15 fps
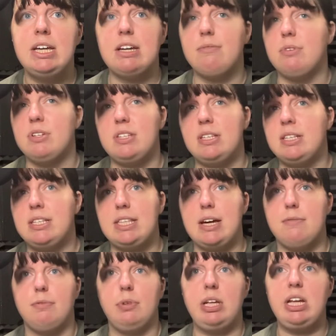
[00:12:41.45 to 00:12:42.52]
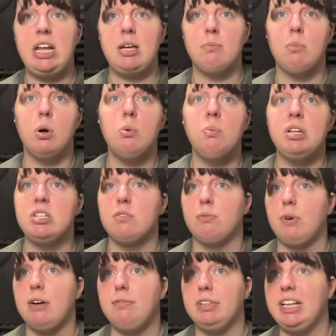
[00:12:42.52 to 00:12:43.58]
ever since that fleeting moment of
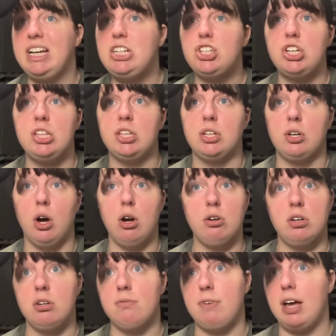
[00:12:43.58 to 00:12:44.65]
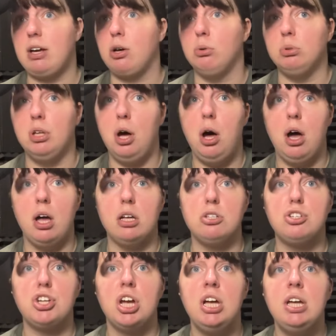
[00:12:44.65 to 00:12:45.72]
revelation in the garden of Echo Lodge.